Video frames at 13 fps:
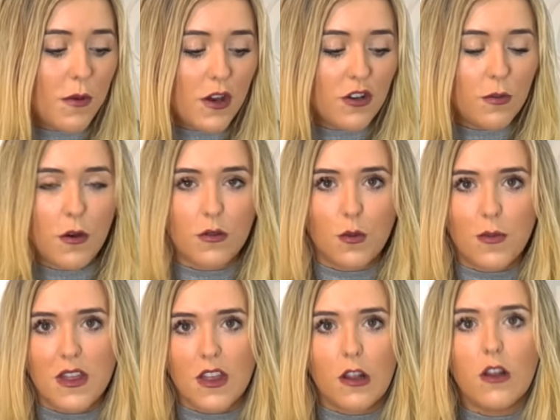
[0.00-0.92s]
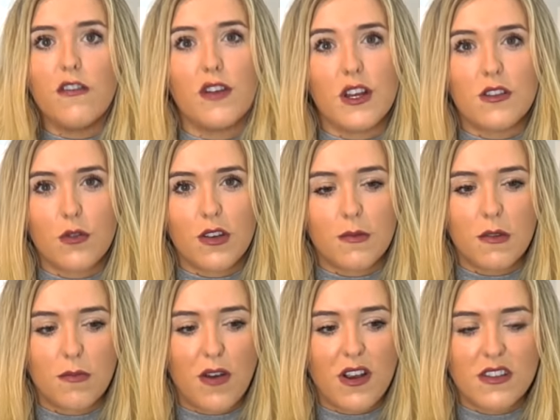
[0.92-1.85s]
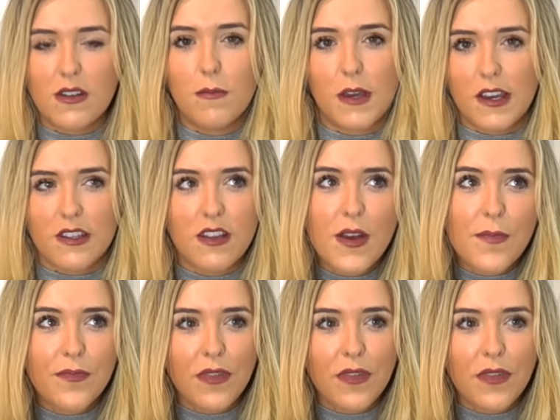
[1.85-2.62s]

Birchbox would be the loveliest Christmas present, because